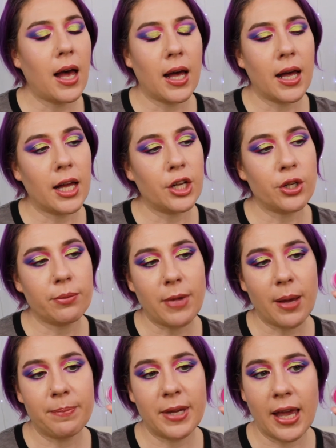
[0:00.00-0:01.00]

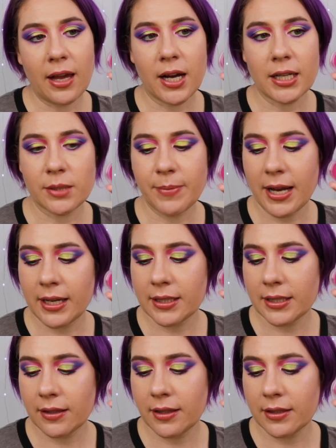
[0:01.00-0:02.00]
MBA
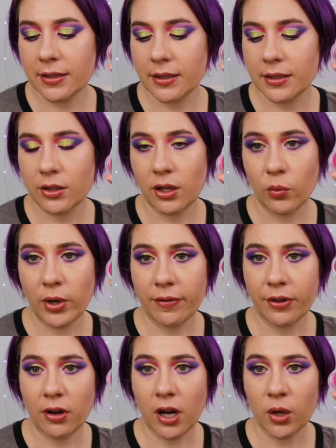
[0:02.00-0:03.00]
Cosmetics. This is one
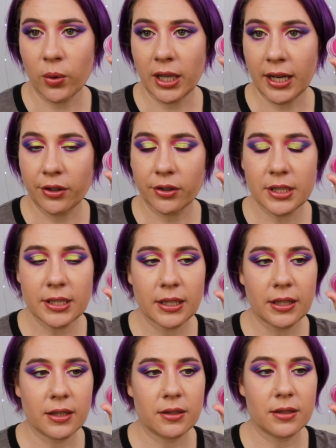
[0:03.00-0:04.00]
of their aqua liners.
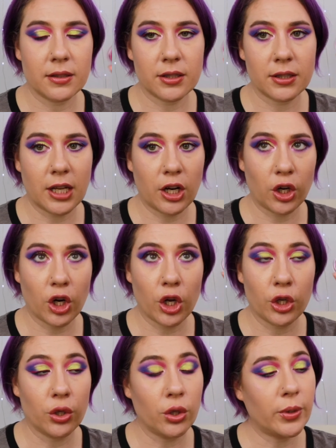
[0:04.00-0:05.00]
This is their
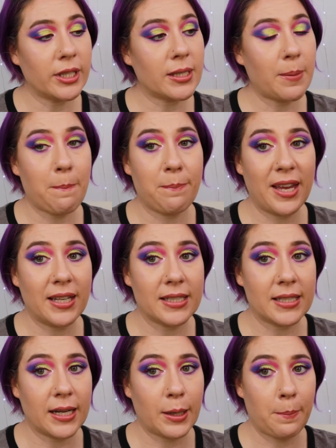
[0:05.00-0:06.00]
newest
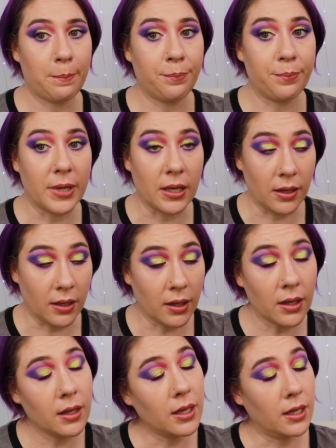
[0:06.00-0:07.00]
Basic
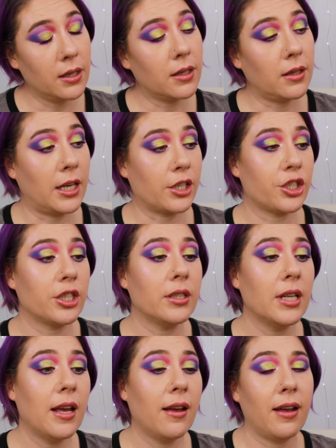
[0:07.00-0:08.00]
B
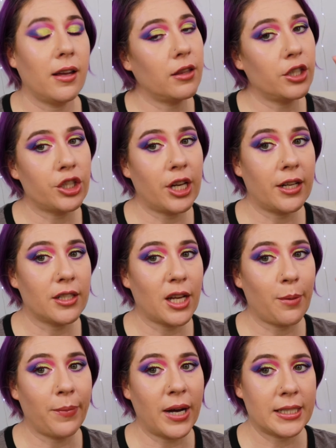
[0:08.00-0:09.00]
collection, and this shade is
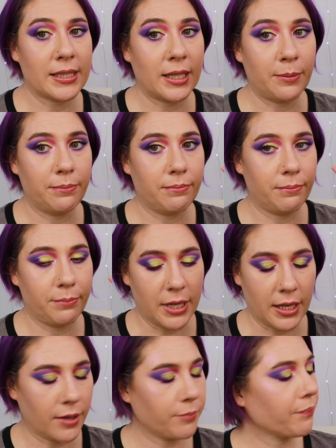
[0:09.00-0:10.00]
Bossy
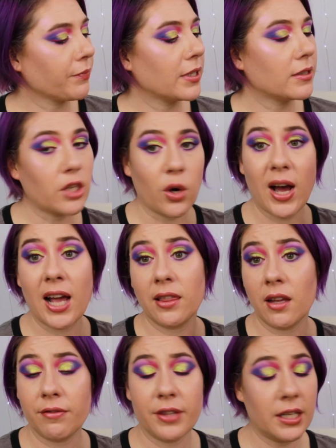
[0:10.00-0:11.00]
B. So I
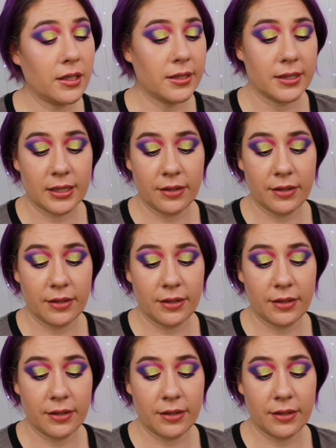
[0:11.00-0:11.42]
love these.